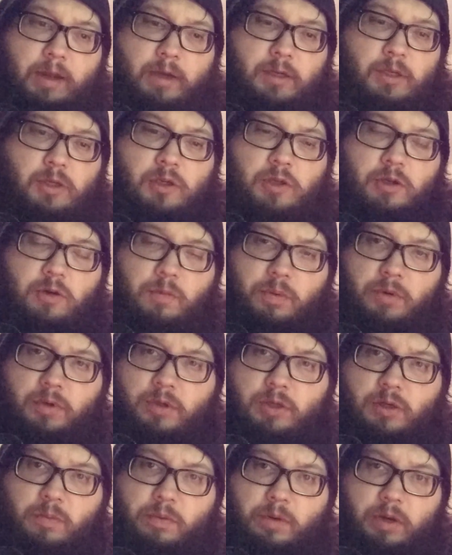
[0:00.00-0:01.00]
it's super
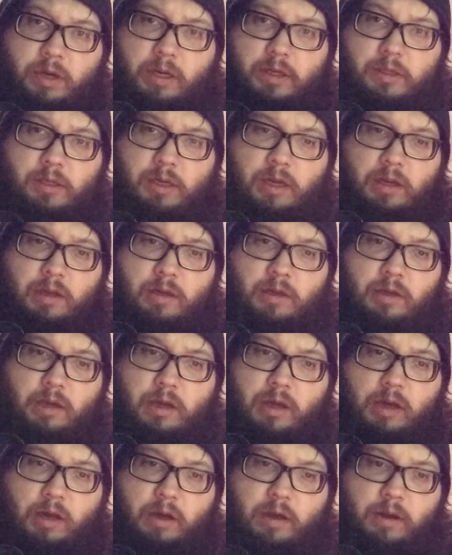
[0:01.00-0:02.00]
easy,
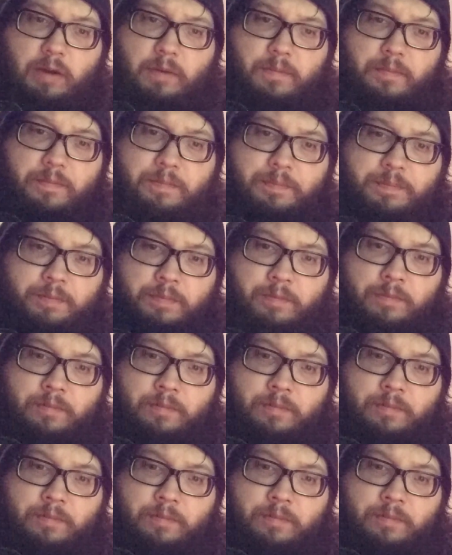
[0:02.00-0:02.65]
and